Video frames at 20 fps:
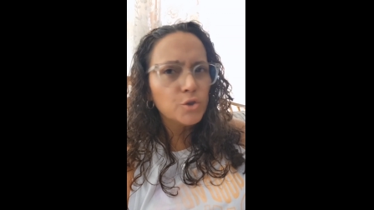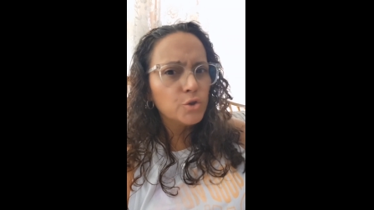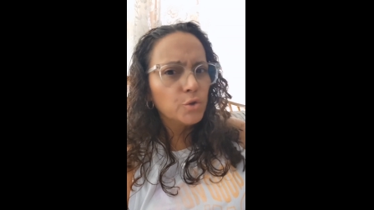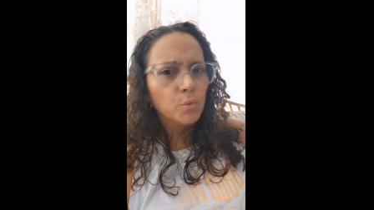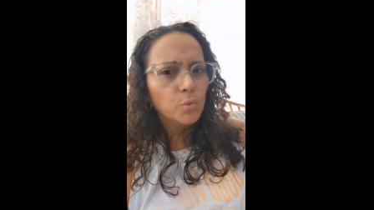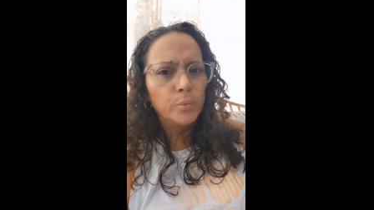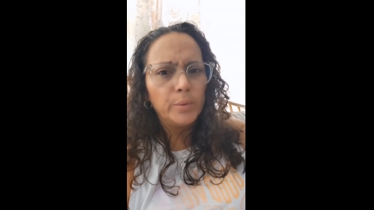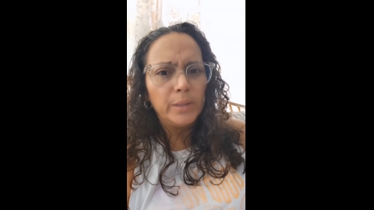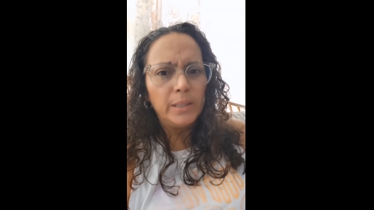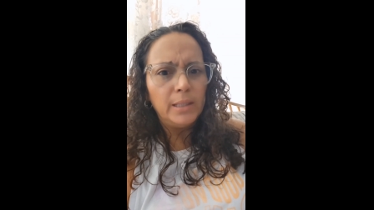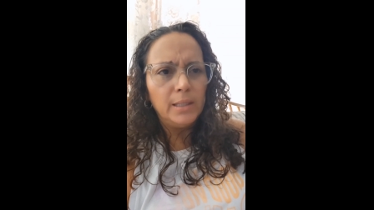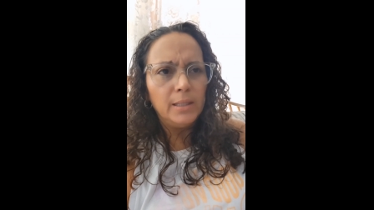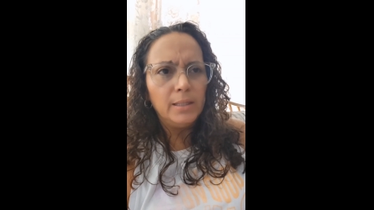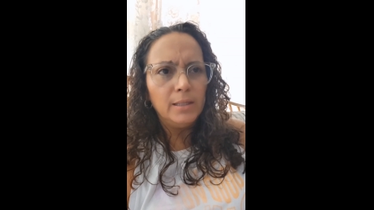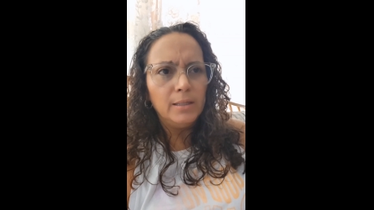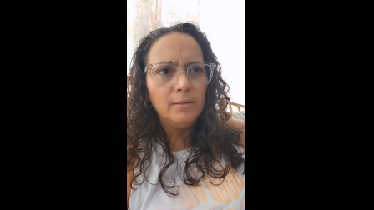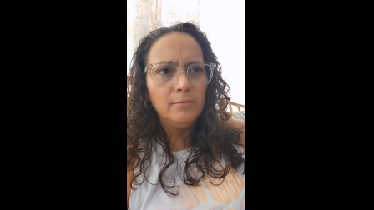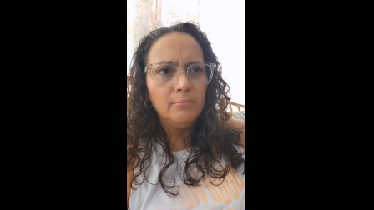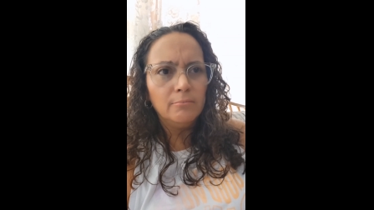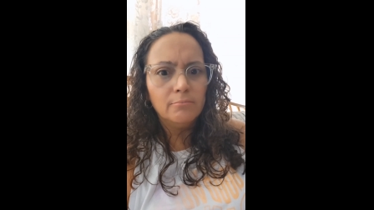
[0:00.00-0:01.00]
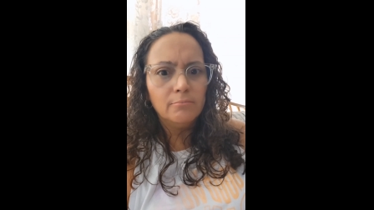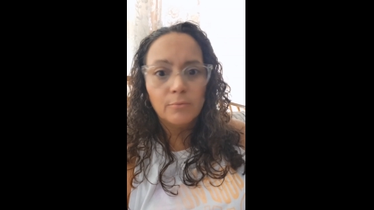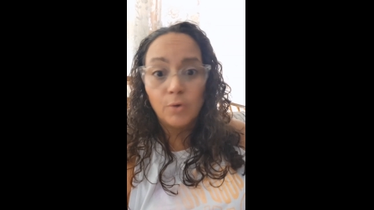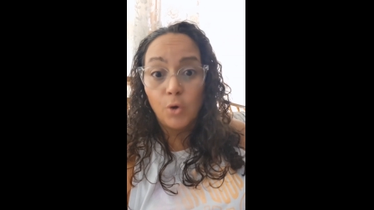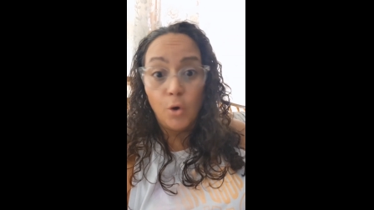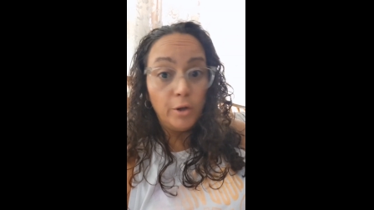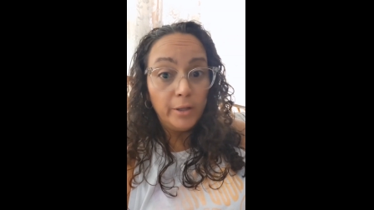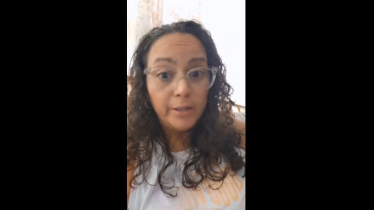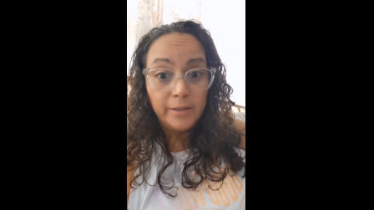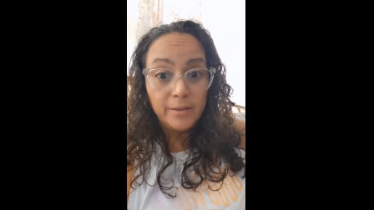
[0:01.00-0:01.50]
Should we
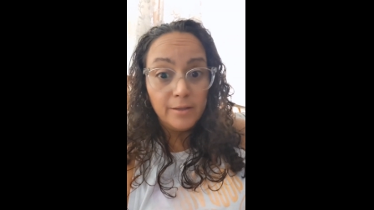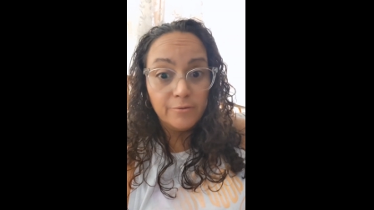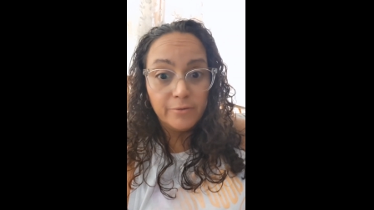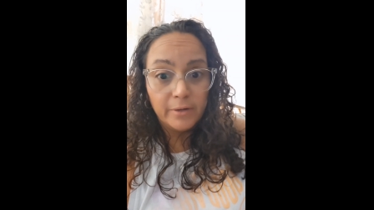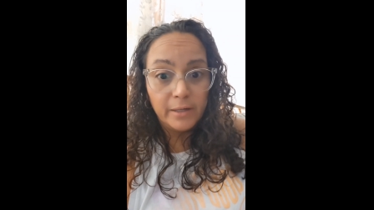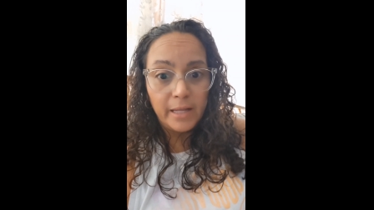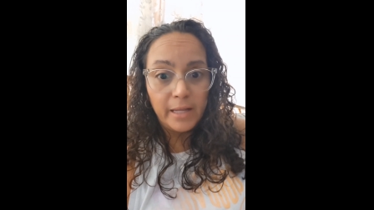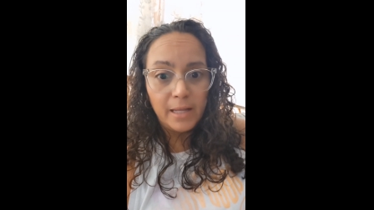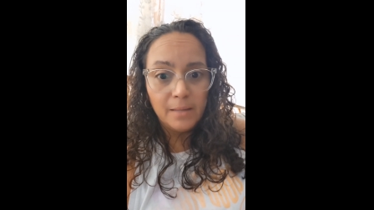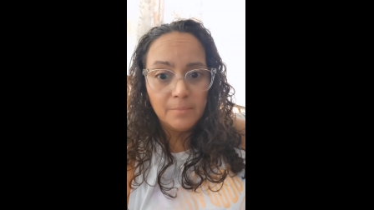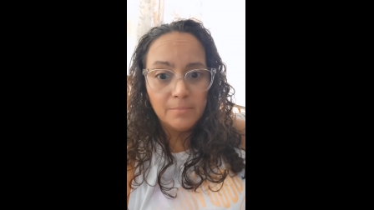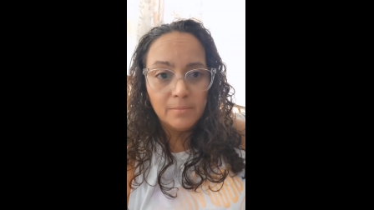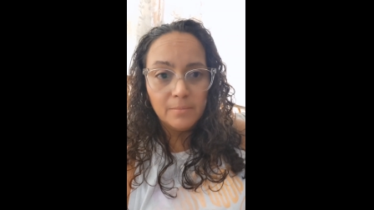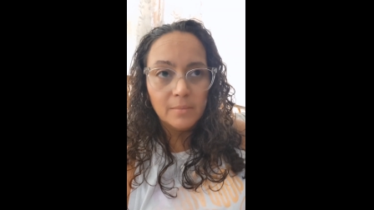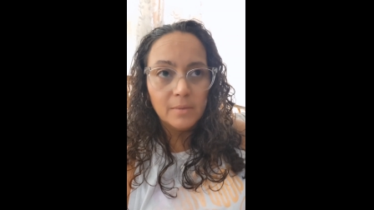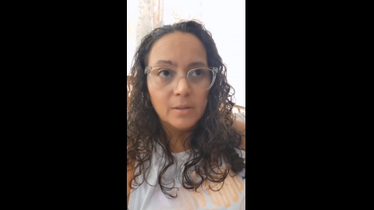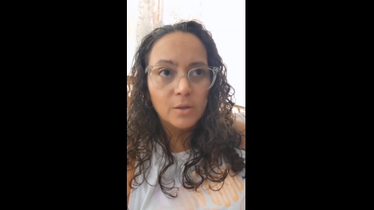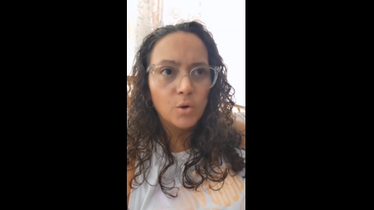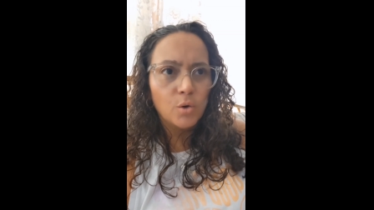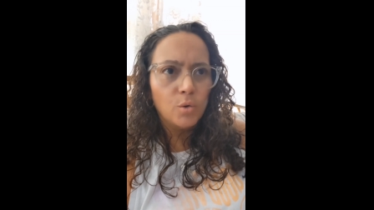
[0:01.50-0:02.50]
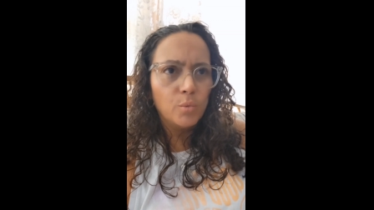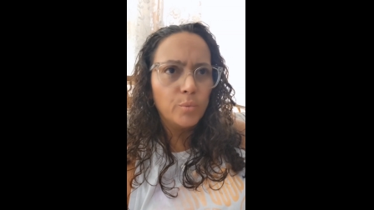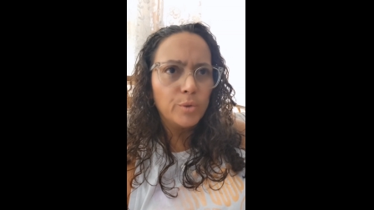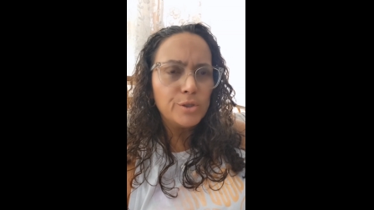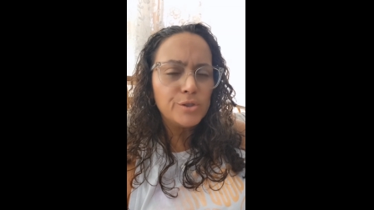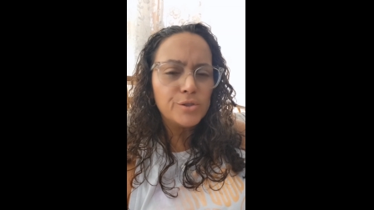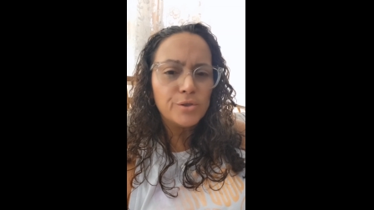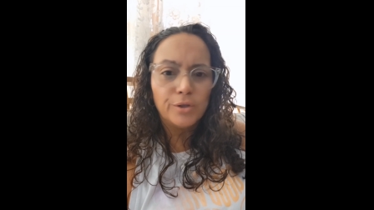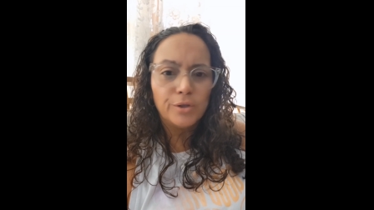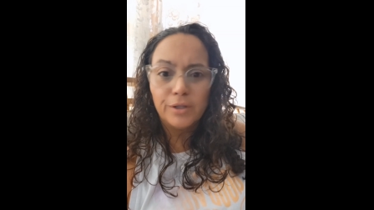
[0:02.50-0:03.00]
call it a different name? Could
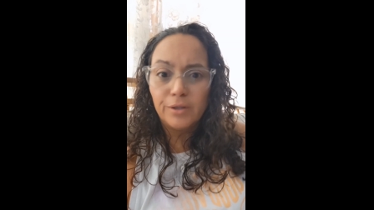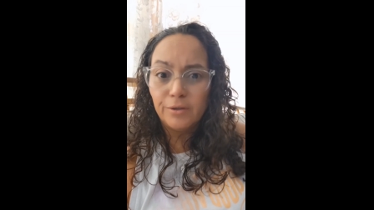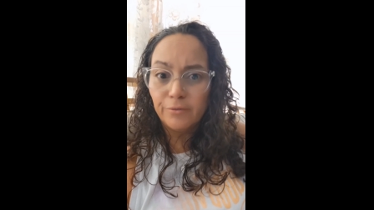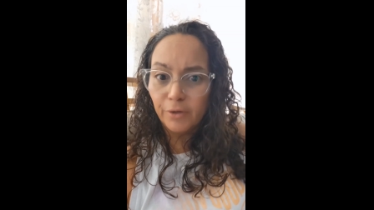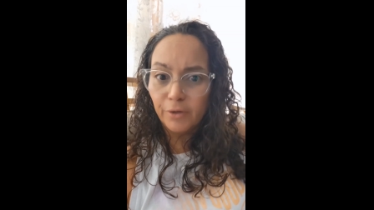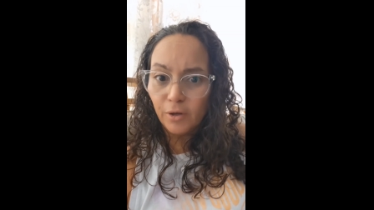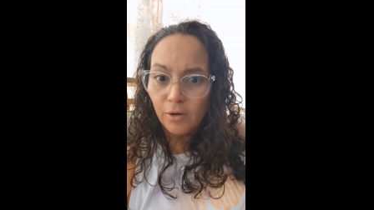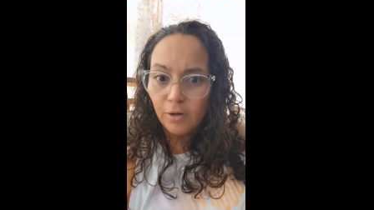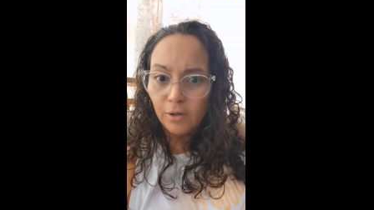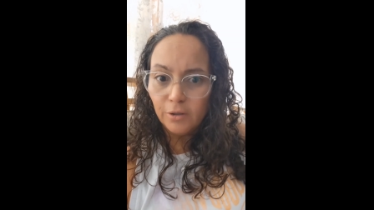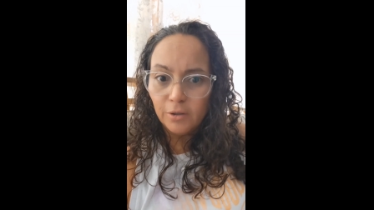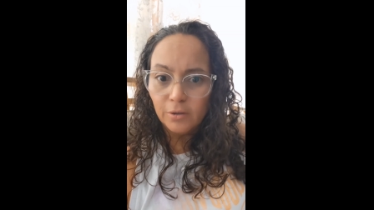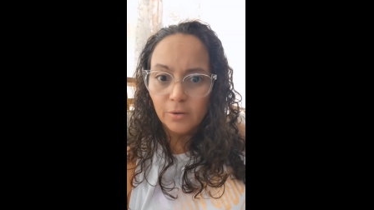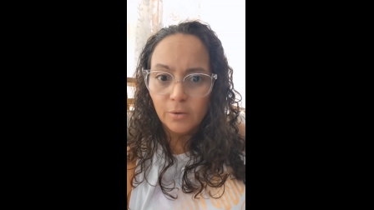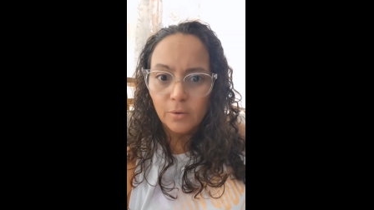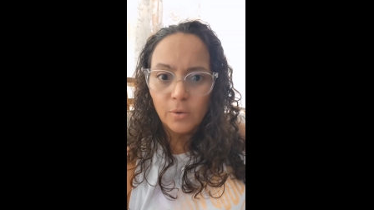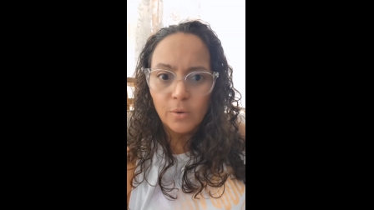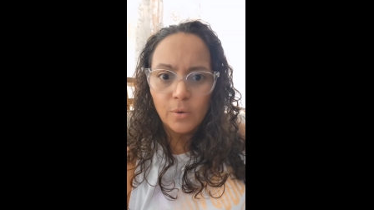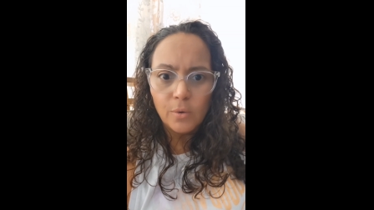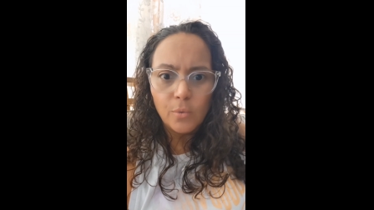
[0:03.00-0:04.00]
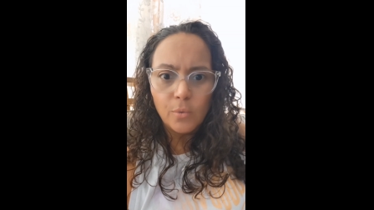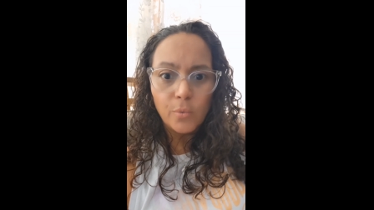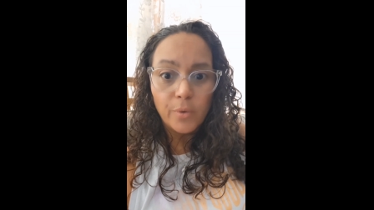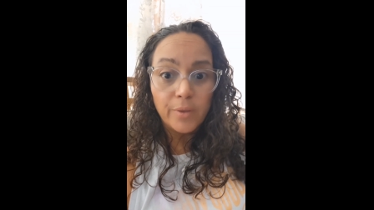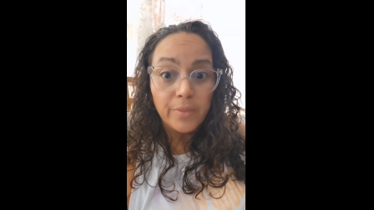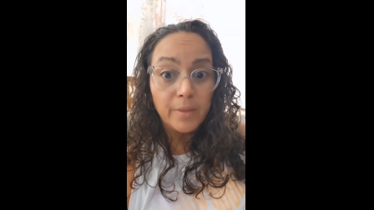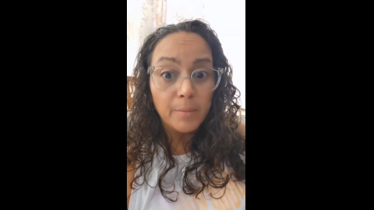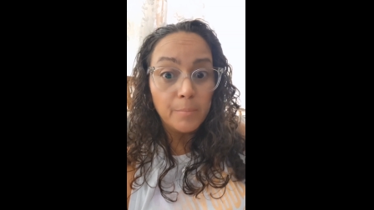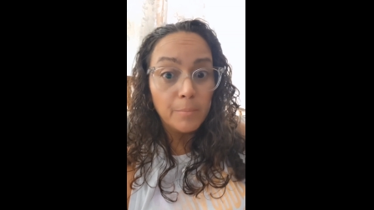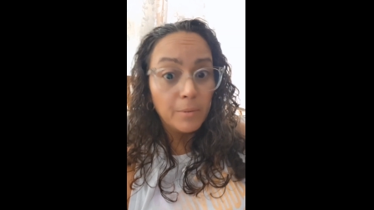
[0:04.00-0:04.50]
we show a different color
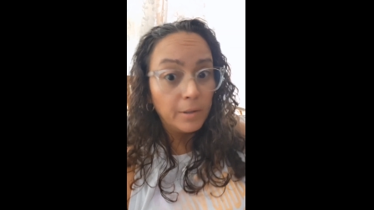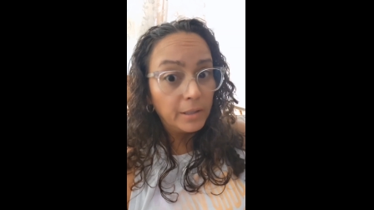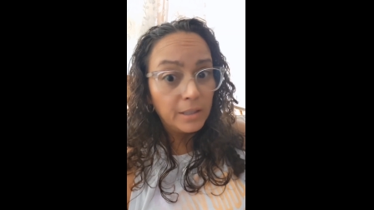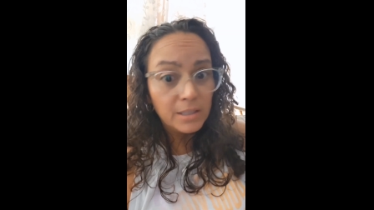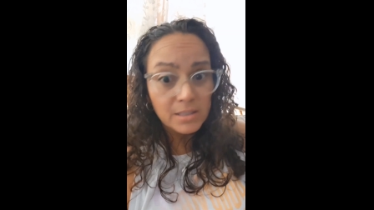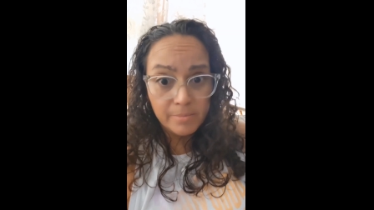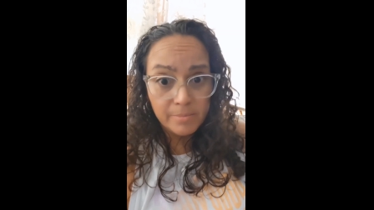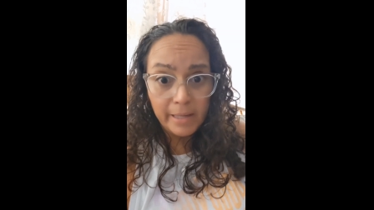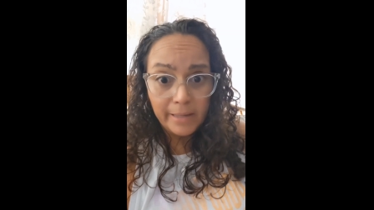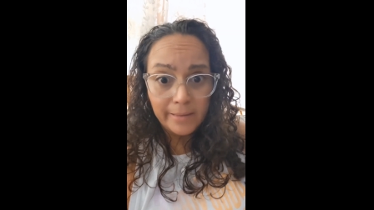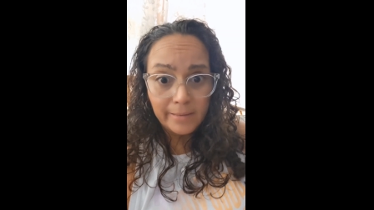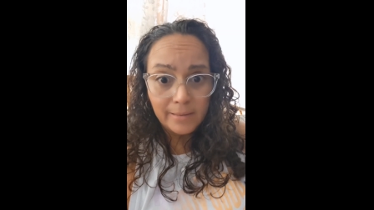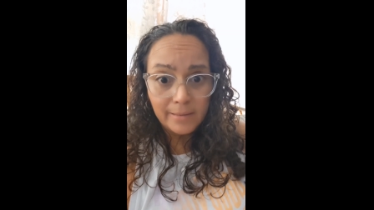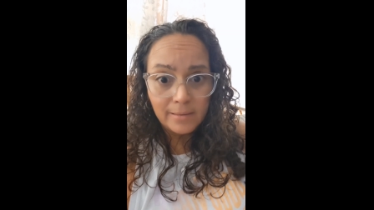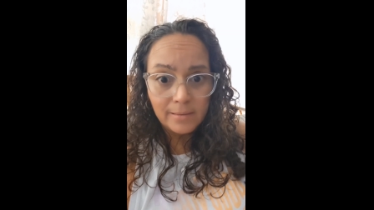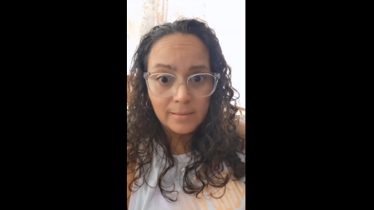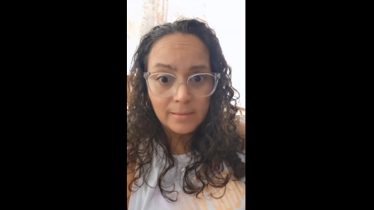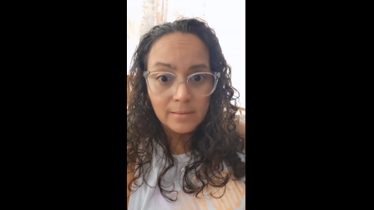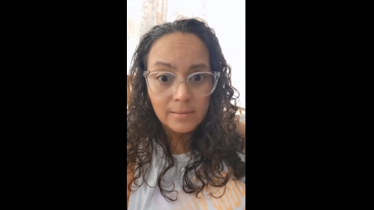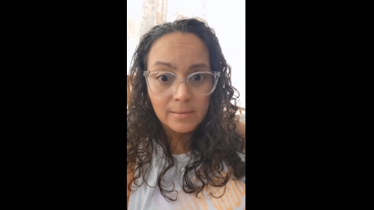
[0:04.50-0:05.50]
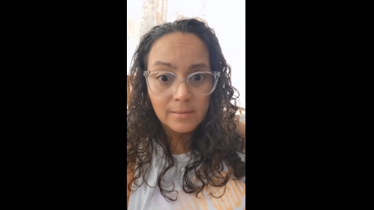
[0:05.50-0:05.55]
when the monkey is black?